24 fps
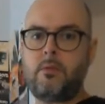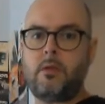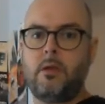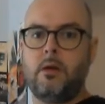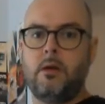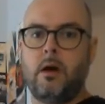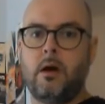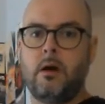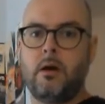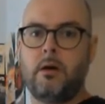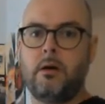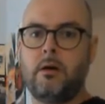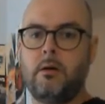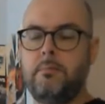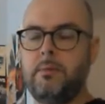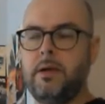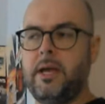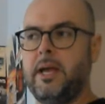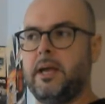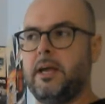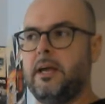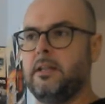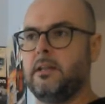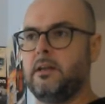Um,
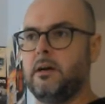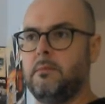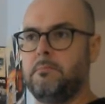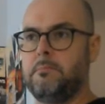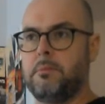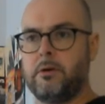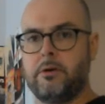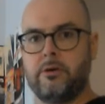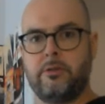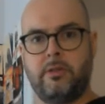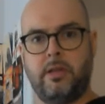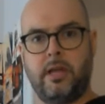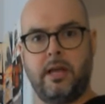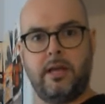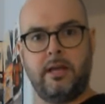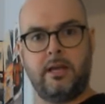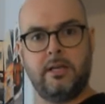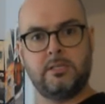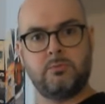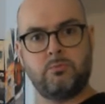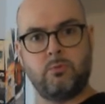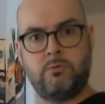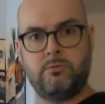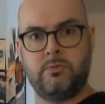and a birthday
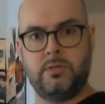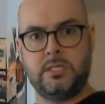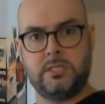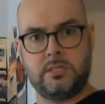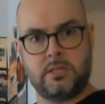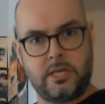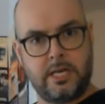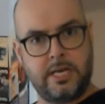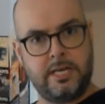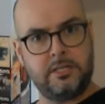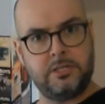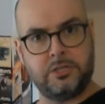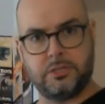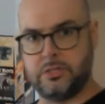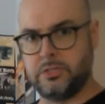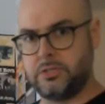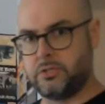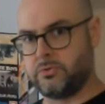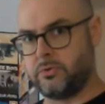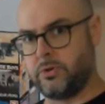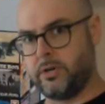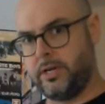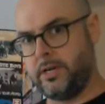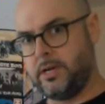is one of these
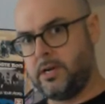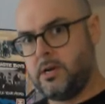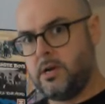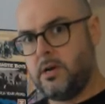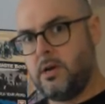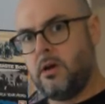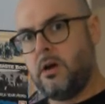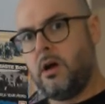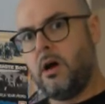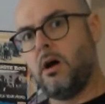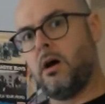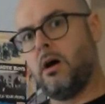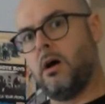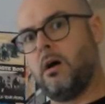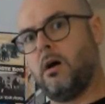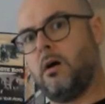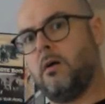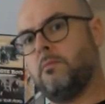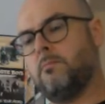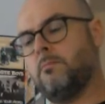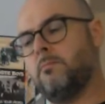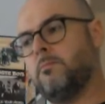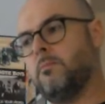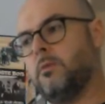occasions, right?
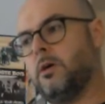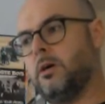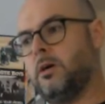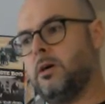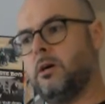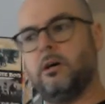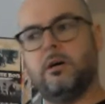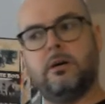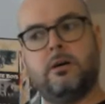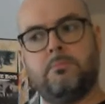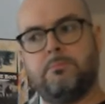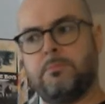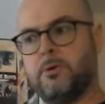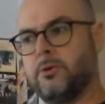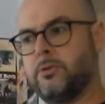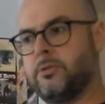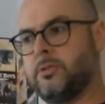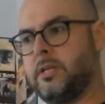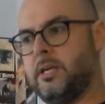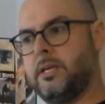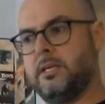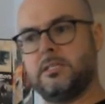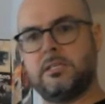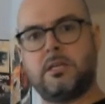Um, a, a
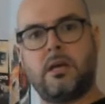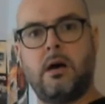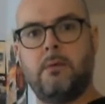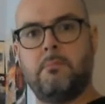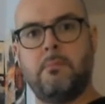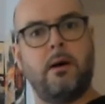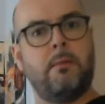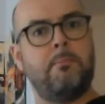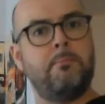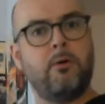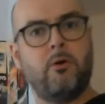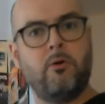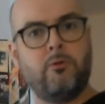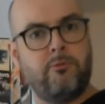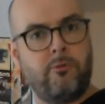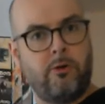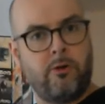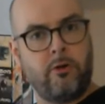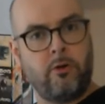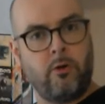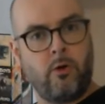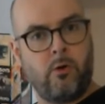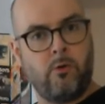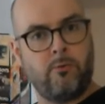birthdays come up
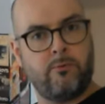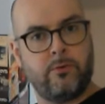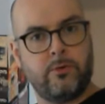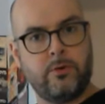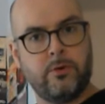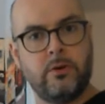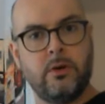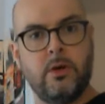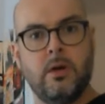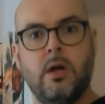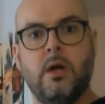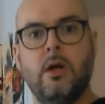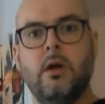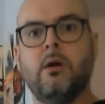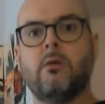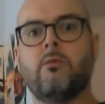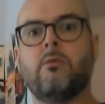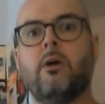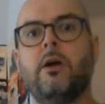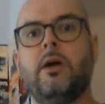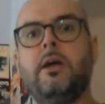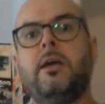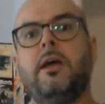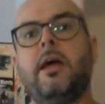over and over,
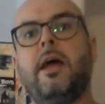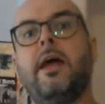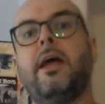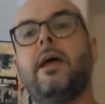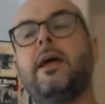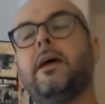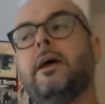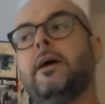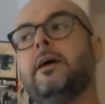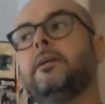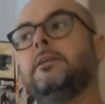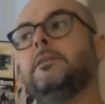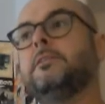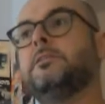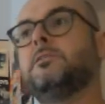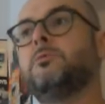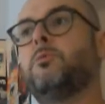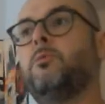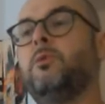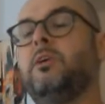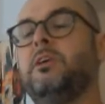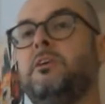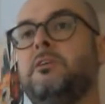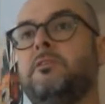right? And
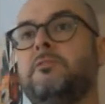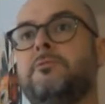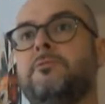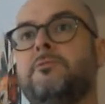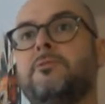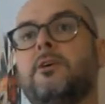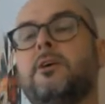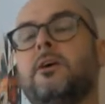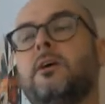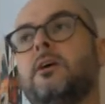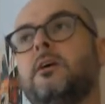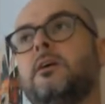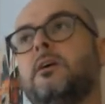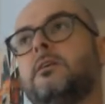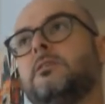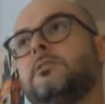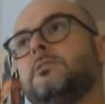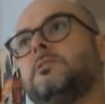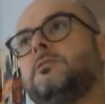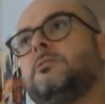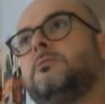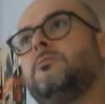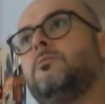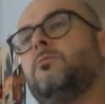we've uh,
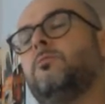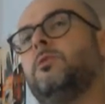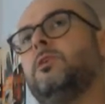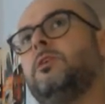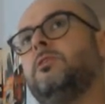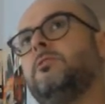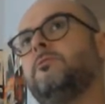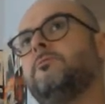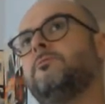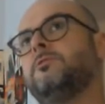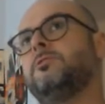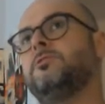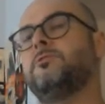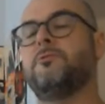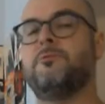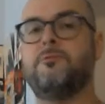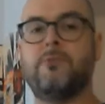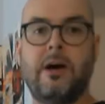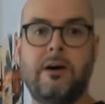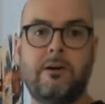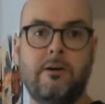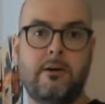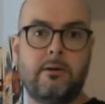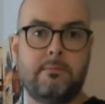we've
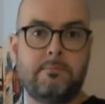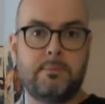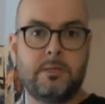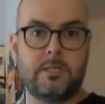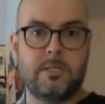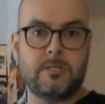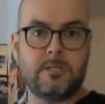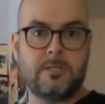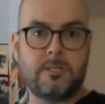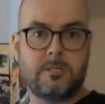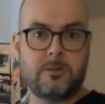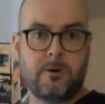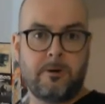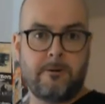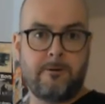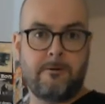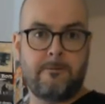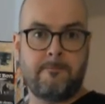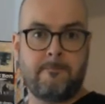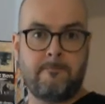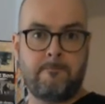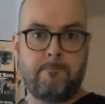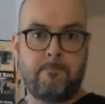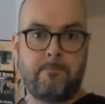developed
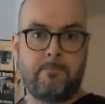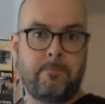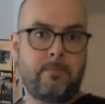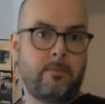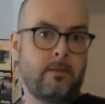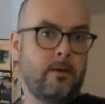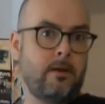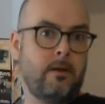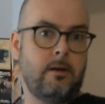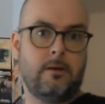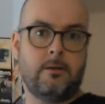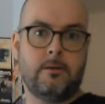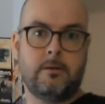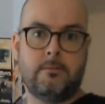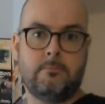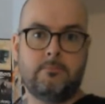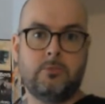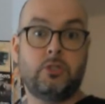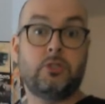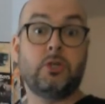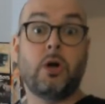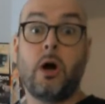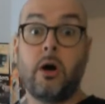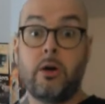certain um,
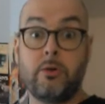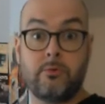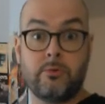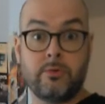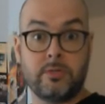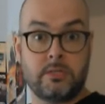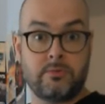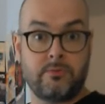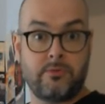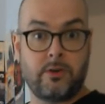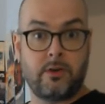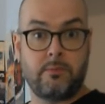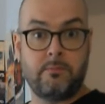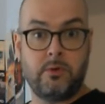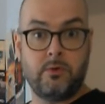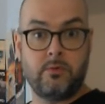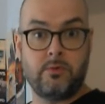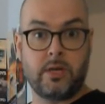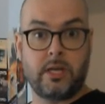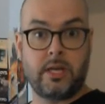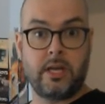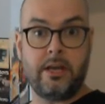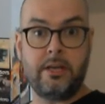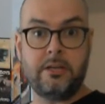genres of
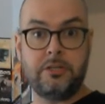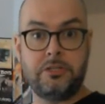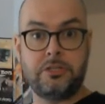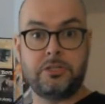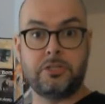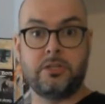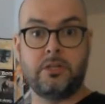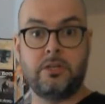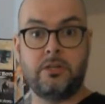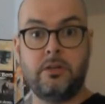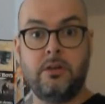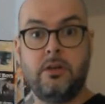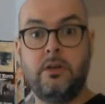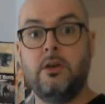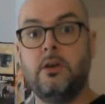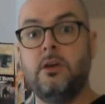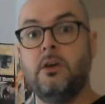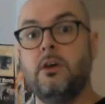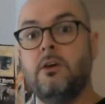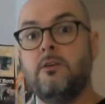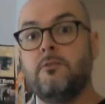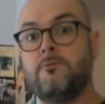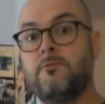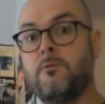communication
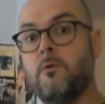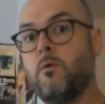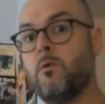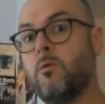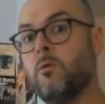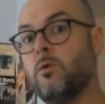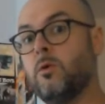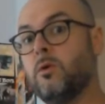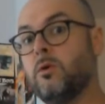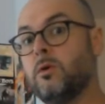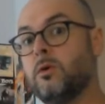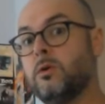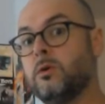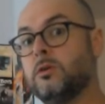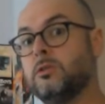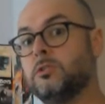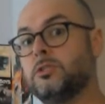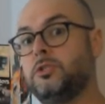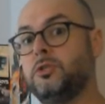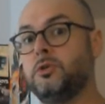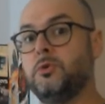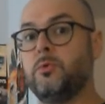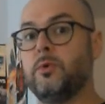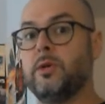for
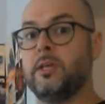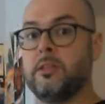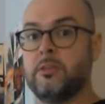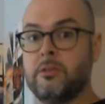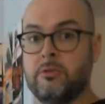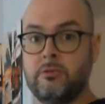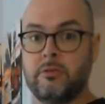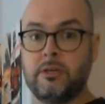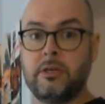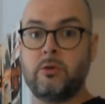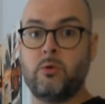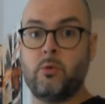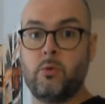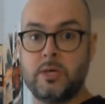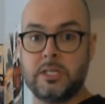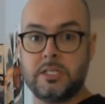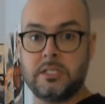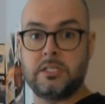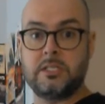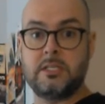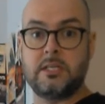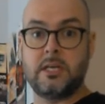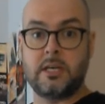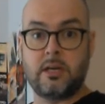doing the
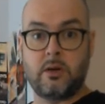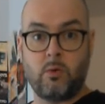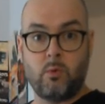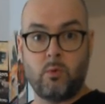linguistic